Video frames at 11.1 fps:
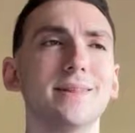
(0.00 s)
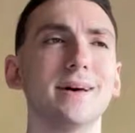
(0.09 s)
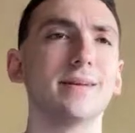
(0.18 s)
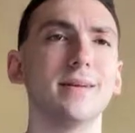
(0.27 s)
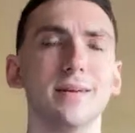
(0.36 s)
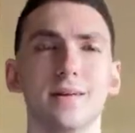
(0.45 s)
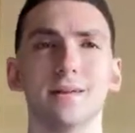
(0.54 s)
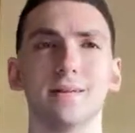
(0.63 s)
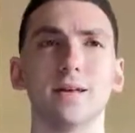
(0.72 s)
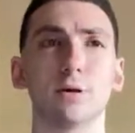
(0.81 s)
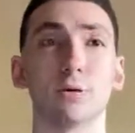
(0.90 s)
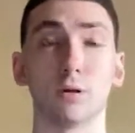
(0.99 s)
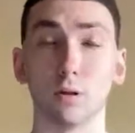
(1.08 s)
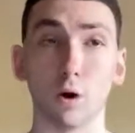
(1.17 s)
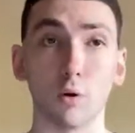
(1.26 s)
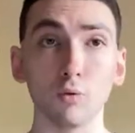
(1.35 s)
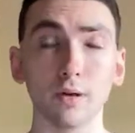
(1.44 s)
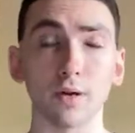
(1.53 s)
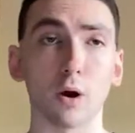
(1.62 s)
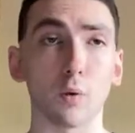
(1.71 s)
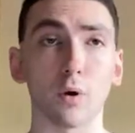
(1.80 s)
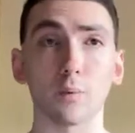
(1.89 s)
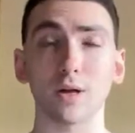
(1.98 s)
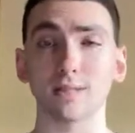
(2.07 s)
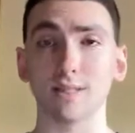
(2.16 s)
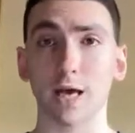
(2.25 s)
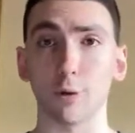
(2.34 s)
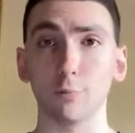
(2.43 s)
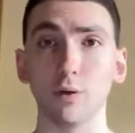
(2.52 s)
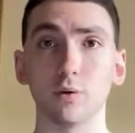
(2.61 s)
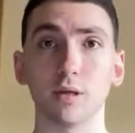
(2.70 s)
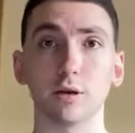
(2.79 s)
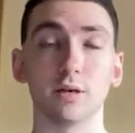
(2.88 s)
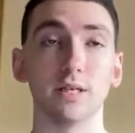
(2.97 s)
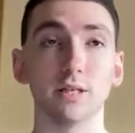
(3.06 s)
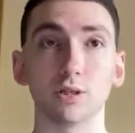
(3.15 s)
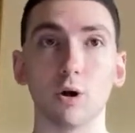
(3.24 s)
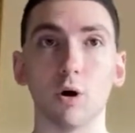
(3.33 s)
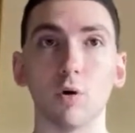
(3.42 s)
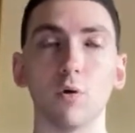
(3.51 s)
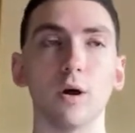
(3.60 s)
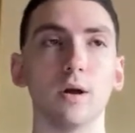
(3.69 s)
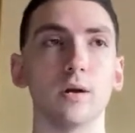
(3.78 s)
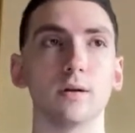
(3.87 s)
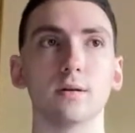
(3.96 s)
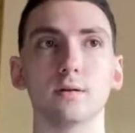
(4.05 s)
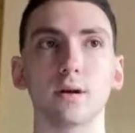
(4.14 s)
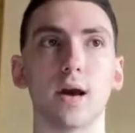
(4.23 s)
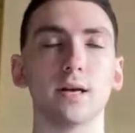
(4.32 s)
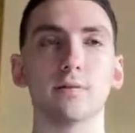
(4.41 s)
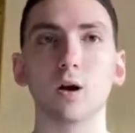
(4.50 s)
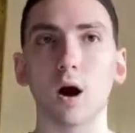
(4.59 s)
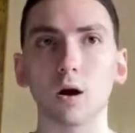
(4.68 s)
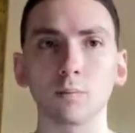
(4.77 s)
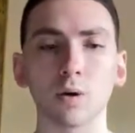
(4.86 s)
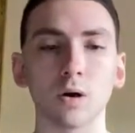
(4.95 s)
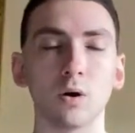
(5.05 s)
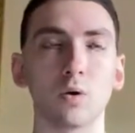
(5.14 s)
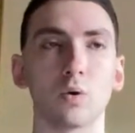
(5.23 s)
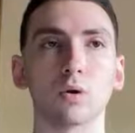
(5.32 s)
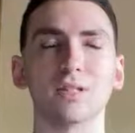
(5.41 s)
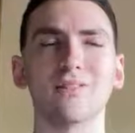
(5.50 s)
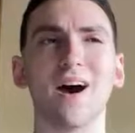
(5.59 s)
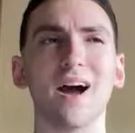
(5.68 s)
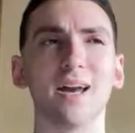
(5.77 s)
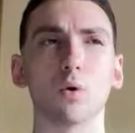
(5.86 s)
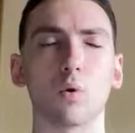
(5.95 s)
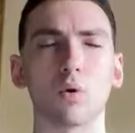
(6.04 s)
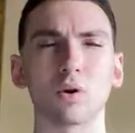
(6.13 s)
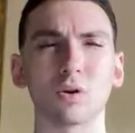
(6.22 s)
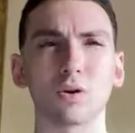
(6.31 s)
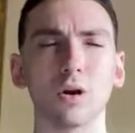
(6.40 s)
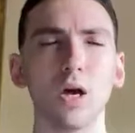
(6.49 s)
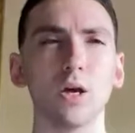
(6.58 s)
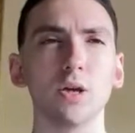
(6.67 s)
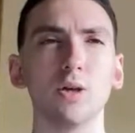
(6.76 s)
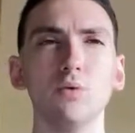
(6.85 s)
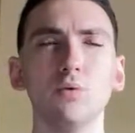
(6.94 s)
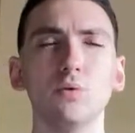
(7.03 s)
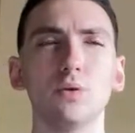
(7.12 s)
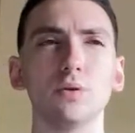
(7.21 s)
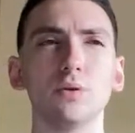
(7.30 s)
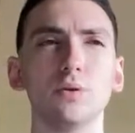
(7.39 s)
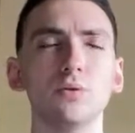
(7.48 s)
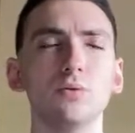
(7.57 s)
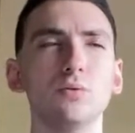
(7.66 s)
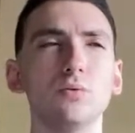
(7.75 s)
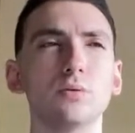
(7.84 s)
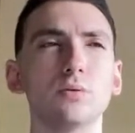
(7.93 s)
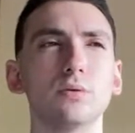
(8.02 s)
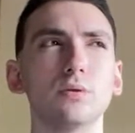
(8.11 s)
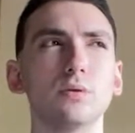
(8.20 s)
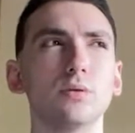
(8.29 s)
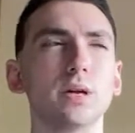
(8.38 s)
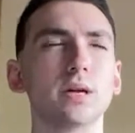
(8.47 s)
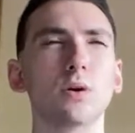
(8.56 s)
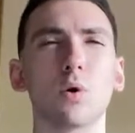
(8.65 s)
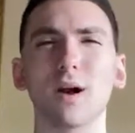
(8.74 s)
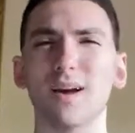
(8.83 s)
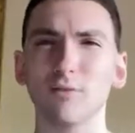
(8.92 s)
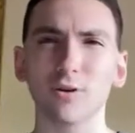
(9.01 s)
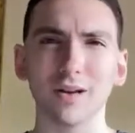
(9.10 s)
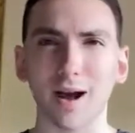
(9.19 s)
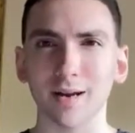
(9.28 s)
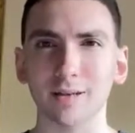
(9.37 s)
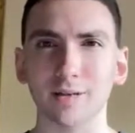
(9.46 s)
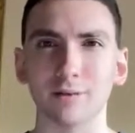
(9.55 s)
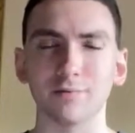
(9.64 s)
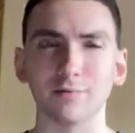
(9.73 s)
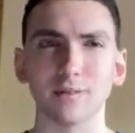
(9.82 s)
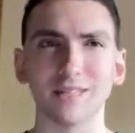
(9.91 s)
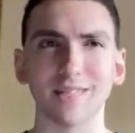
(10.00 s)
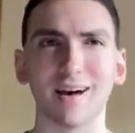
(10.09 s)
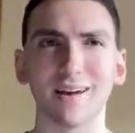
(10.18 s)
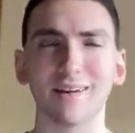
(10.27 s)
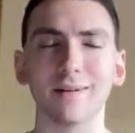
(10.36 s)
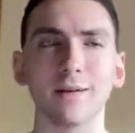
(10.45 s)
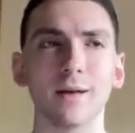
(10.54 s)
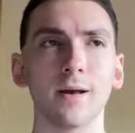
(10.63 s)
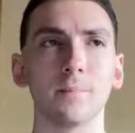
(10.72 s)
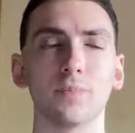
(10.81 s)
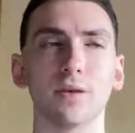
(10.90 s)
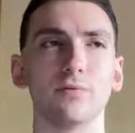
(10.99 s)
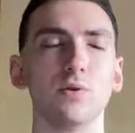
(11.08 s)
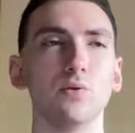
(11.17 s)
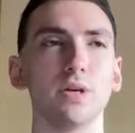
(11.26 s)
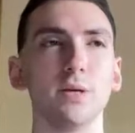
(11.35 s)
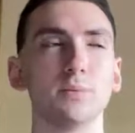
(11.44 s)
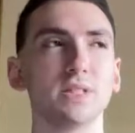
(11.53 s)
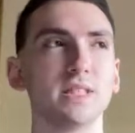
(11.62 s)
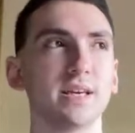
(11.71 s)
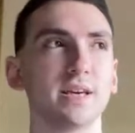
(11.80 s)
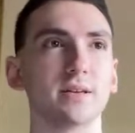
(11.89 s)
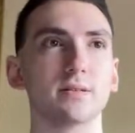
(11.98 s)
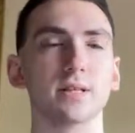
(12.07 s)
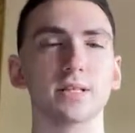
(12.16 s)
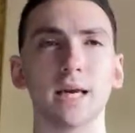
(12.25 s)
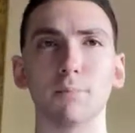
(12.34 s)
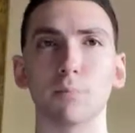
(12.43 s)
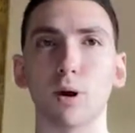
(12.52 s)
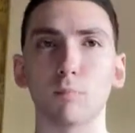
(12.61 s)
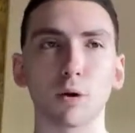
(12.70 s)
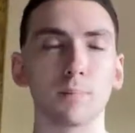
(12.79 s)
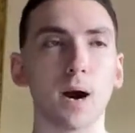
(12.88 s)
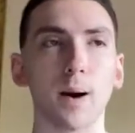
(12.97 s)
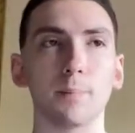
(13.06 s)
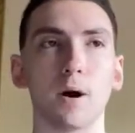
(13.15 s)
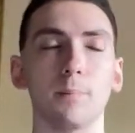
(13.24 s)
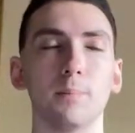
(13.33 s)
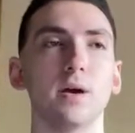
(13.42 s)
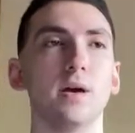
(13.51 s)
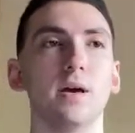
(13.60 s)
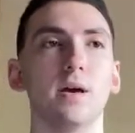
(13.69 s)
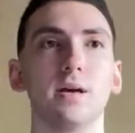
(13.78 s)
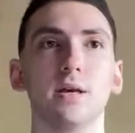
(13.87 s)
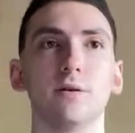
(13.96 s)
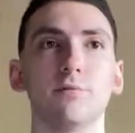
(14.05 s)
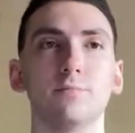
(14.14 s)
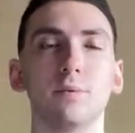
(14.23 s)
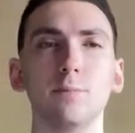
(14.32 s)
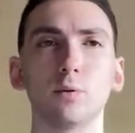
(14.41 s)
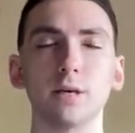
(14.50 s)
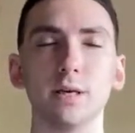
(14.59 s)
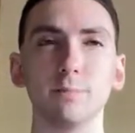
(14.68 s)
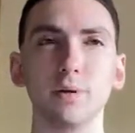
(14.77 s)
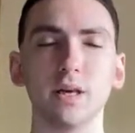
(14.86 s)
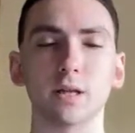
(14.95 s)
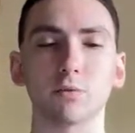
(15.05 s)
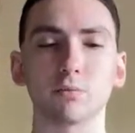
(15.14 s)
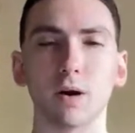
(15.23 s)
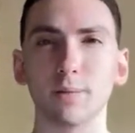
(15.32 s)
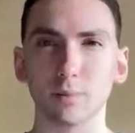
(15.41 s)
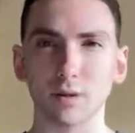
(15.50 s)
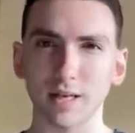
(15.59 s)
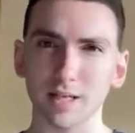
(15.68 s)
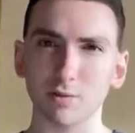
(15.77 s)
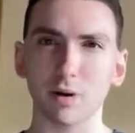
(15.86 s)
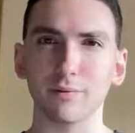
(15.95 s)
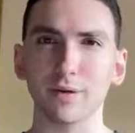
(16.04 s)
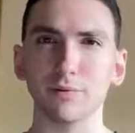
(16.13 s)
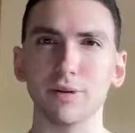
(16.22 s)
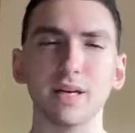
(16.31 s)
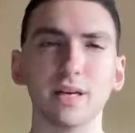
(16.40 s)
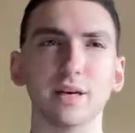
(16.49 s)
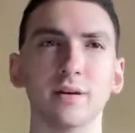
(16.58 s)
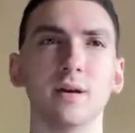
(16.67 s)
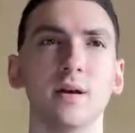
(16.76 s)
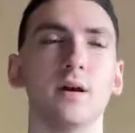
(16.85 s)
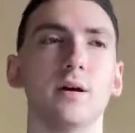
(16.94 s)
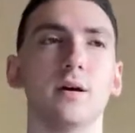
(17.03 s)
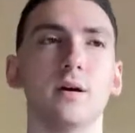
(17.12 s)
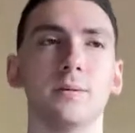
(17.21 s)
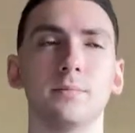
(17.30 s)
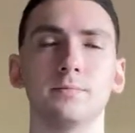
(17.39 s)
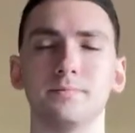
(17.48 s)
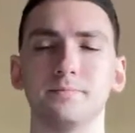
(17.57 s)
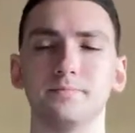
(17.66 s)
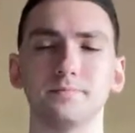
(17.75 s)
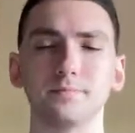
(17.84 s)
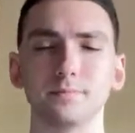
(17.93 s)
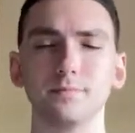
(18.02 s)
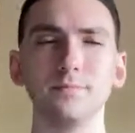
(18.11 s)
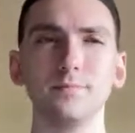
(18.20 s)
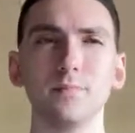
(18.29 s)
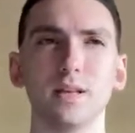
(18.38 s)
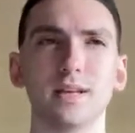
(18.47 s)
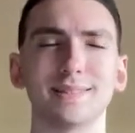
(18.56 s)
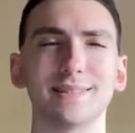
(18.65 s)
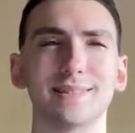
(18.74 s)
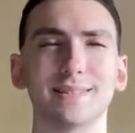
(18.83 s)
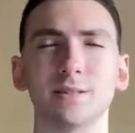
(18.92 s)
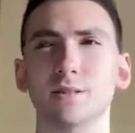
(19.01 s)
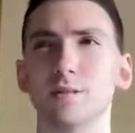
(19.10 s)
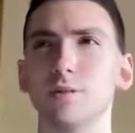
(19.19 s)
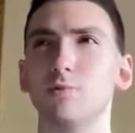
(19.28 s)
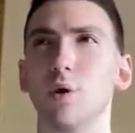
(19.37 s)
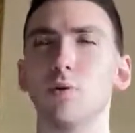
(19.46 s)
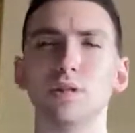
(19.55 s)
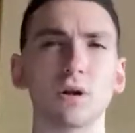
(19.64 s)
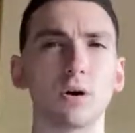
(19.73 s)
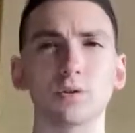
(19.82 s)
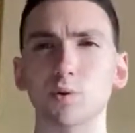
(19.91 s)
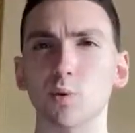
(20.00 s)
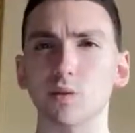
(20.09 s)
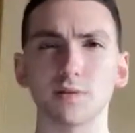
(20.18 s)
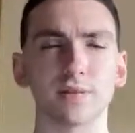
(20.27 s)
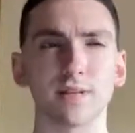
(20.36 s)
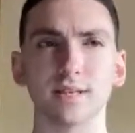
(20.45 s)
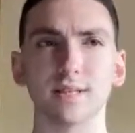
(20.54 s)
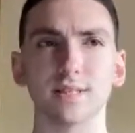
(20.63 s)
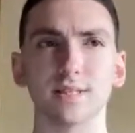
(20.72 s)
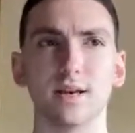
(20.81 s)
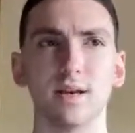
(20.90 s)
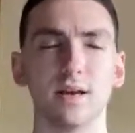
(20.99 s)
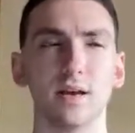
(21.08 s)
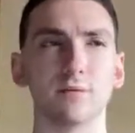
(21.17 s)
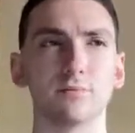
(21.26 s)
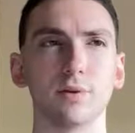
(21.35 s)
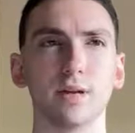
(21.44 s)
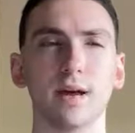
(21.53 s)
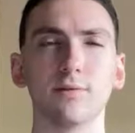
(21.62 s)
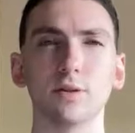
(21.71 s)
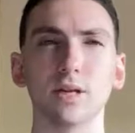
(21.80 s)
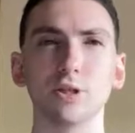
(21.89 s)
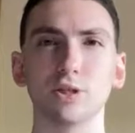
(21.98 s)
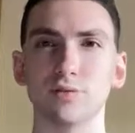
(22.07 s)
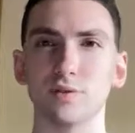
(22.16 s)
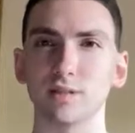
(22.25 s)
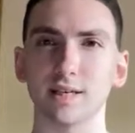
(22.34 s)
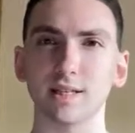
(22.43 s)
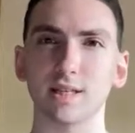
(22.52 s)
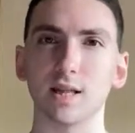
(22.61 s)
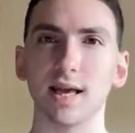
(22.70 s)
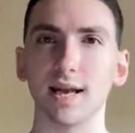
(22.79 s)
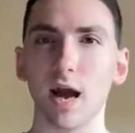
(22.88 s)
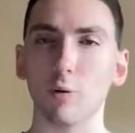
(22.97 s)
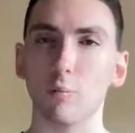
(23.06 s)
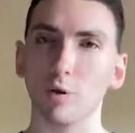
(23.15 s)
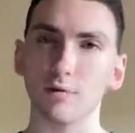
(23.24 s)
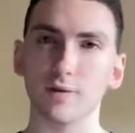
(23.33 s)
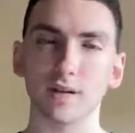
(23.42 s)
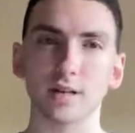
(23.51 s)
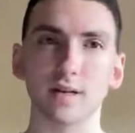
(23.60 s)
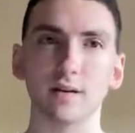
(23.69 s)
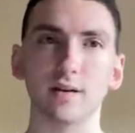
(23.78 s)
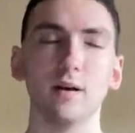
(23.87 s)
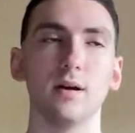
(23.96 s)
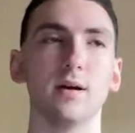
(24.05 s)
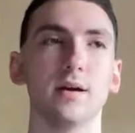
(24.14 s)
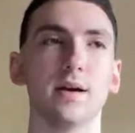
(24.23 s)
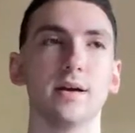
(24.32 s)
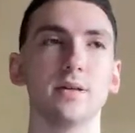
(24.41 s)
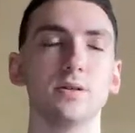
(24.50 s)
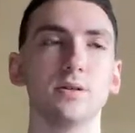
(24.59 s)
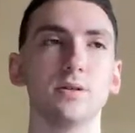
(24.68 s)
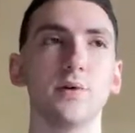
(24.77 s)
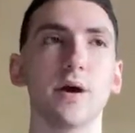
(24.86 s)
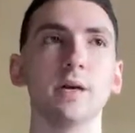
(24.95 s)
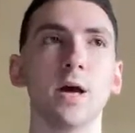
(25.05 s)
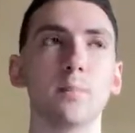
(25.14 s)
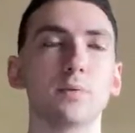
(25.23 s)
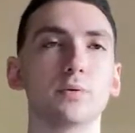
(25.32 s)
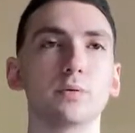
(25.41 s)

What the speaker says: that that you're alone and no one wants to help you, and there is no kind of karma or divine order. You ignore every kind of sign. If you keep seeing the same number pop up, if people keep being in the right place right when you need it, um, and you notice all sorts of things, and everything just feels like it's laid out perfectly, and you end up